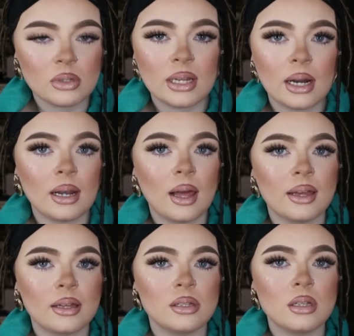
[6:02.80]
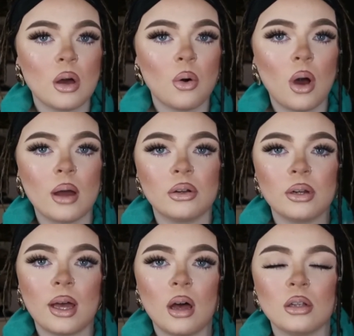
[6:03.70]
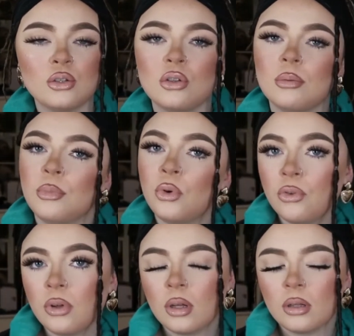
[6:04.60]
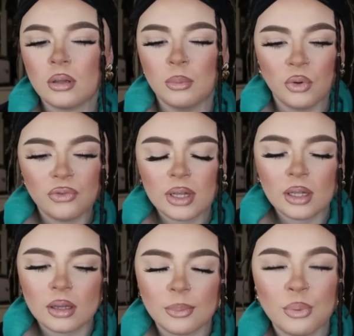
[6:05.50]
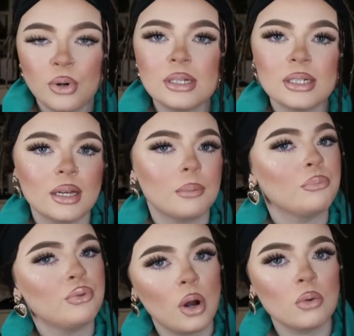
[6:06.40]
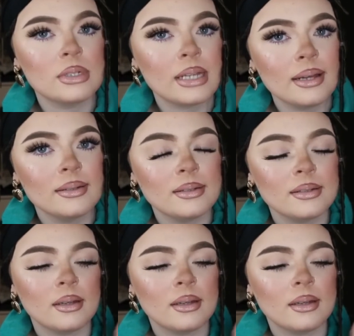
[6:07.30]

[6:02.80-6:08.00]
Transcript: that I like, so I'm gonna get on to the printing process.